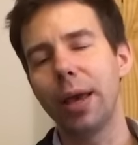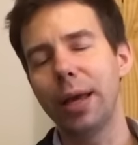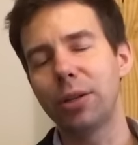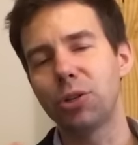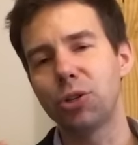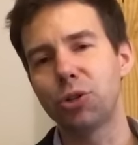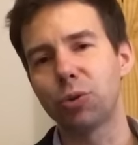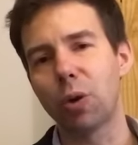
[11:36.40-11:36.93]

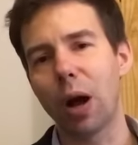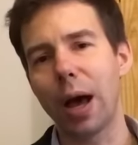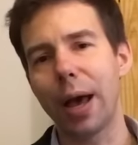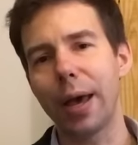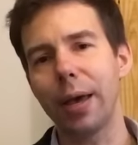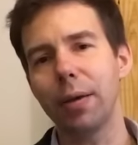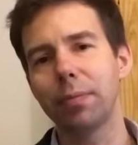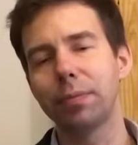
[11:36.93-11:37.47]
It's
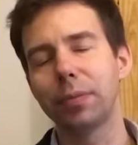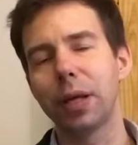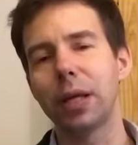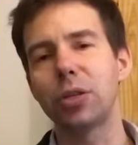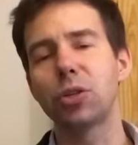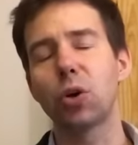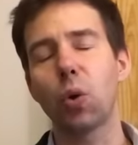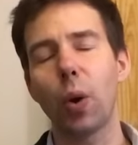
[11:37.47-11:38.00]
dry,
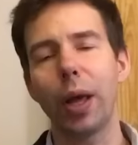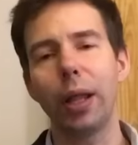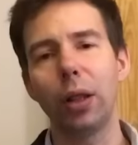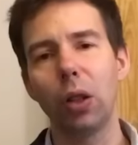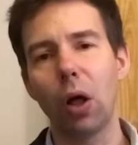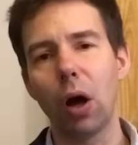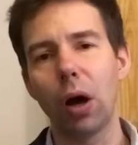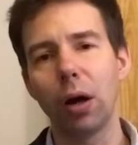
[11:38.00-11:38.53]
it's quite
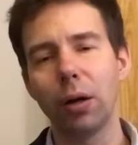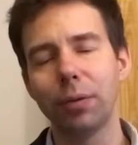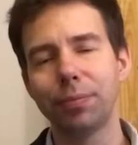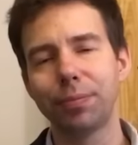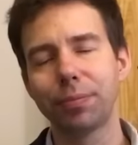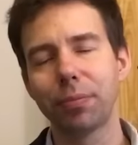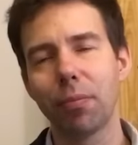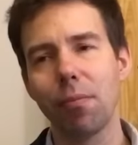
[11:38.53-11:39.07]
long,
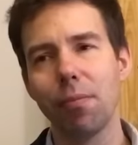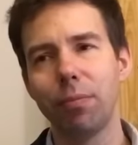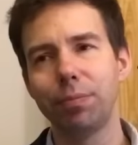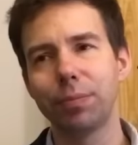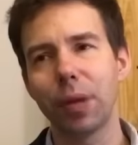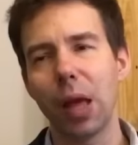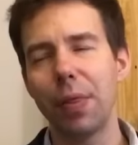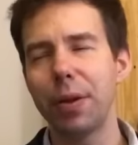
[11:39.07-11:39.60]

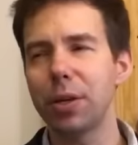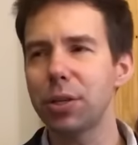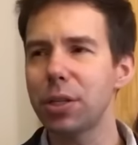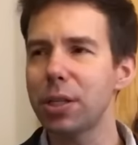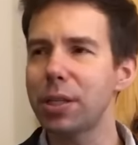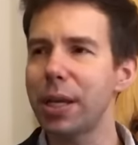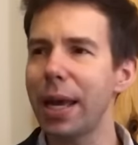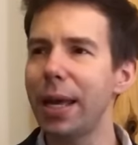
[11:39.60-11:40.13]
and there's just
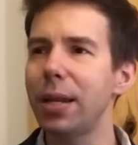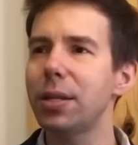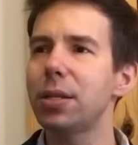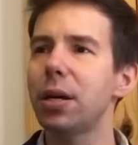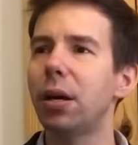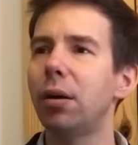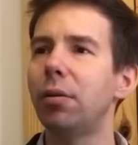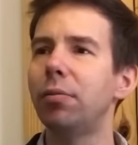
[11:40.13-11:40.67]
this hint
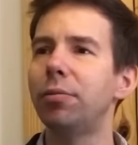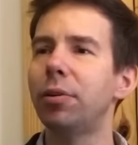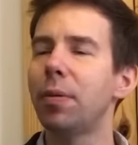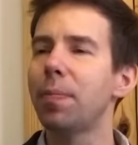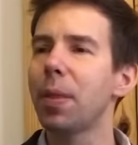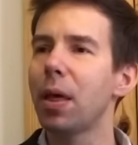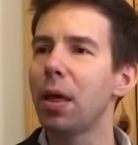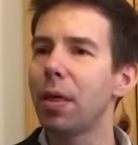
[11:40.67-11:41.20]
of
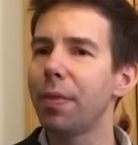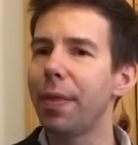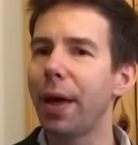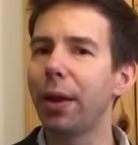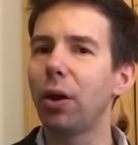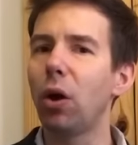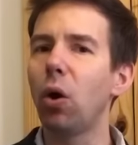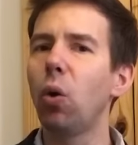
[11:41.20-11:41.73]

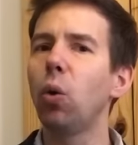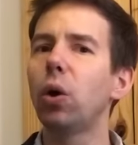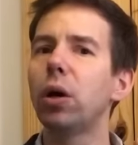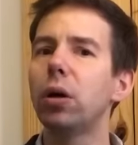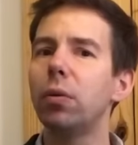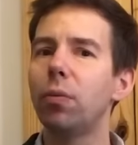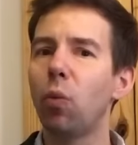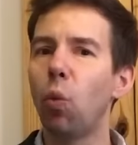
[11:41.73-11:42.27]
that
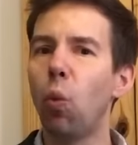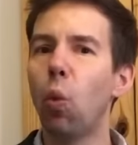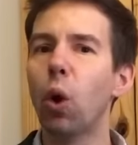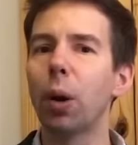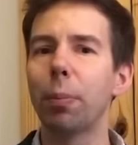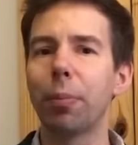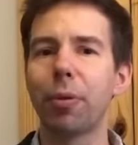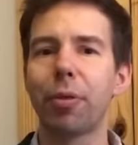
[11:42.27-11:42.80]
oak
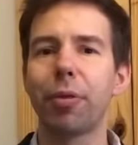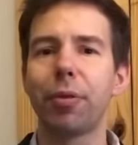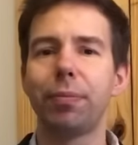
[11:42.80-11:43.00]
warmth,